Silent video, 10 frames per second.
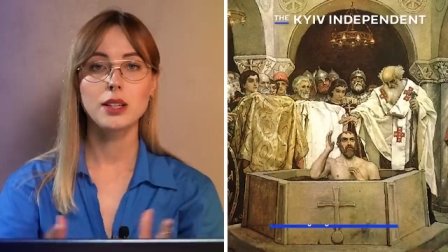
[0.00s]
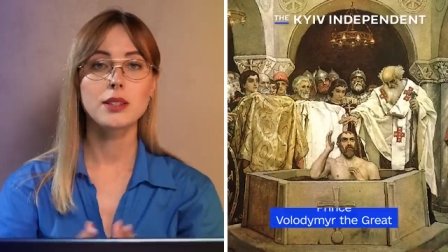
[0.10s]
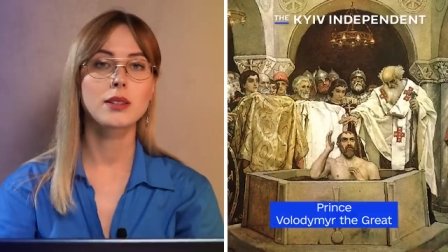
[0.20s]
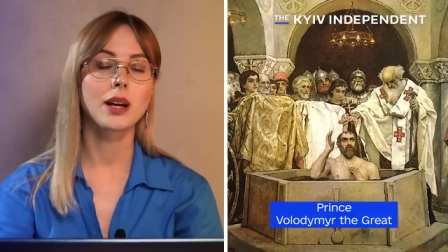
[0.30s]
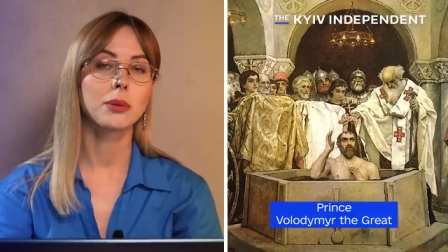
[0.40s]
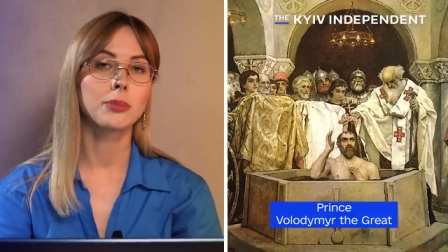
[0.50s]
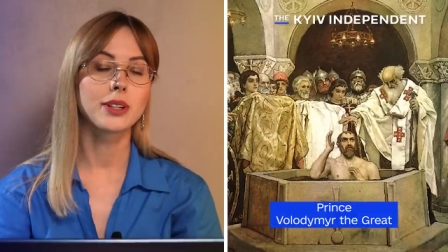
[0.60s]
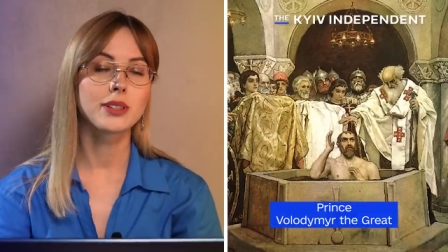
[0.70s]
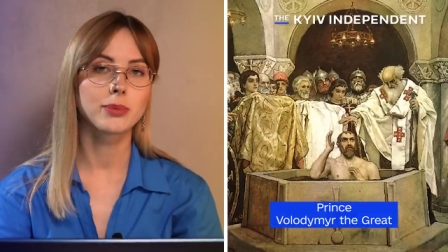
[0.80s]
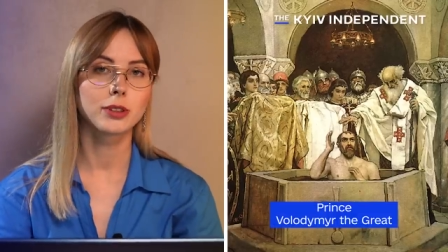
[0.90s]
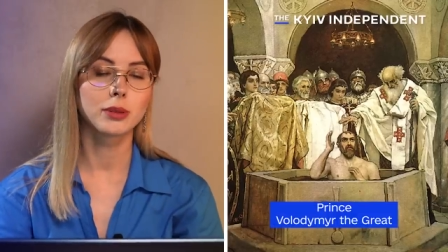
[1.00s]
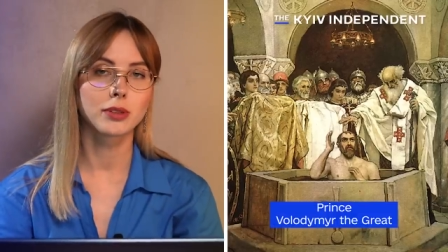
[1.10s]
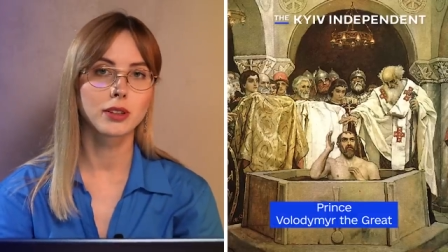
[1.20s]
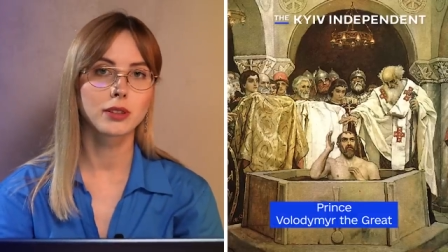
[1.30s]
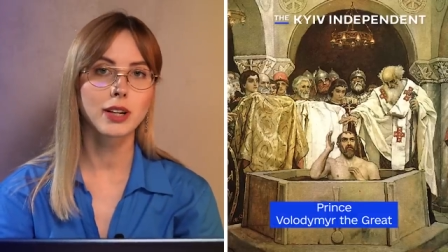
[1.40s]
His son, Prince
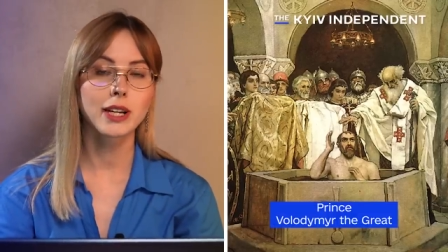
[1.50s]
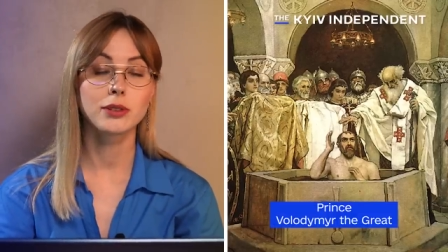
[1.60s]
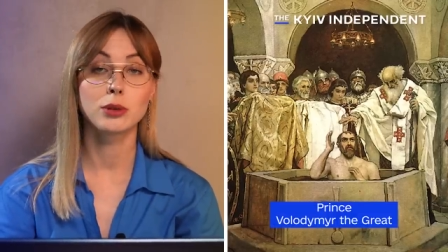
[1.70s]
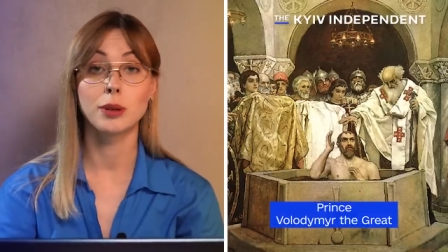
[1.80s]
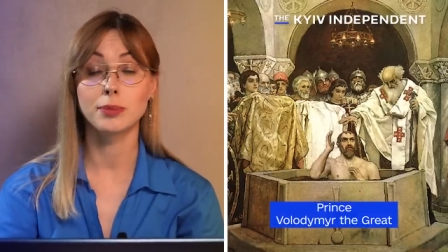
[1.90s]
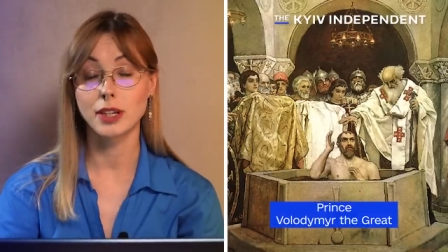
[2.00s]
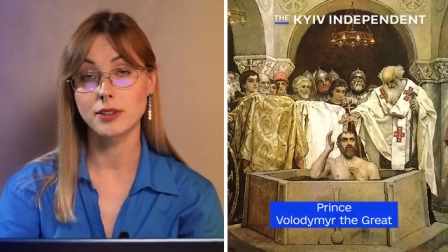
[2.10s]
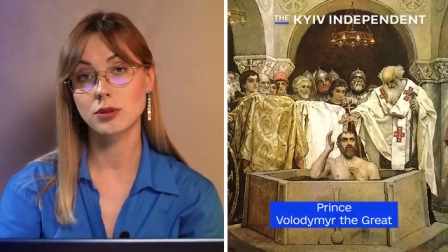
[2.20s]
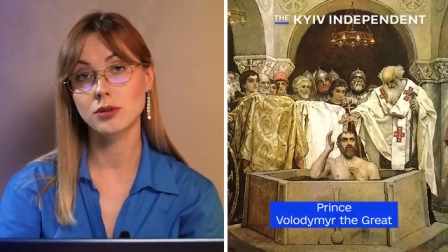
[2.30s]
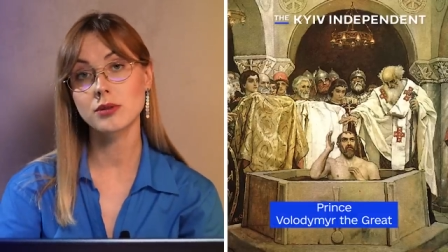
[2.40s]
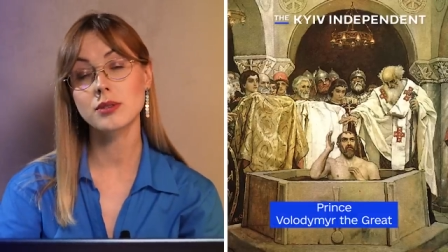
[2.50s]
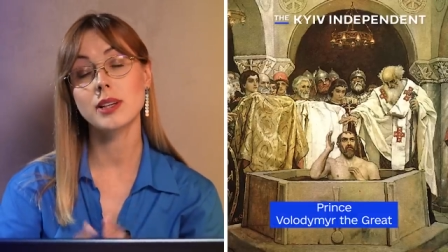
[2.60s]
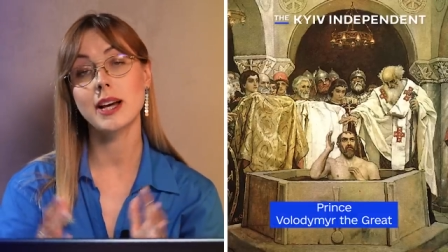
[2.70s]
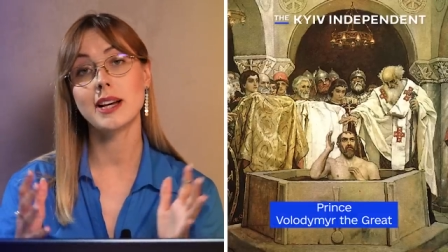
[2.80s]
Vladimir the Great, who baptized Rus,